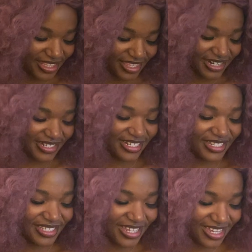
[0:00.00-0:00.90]
There's a
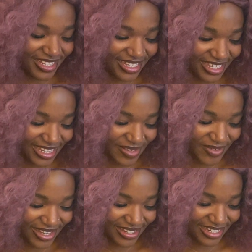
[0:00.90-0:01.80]
lot that came
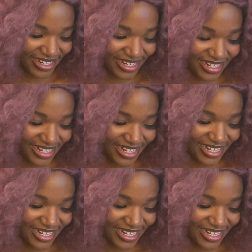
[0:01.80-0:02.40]
out here.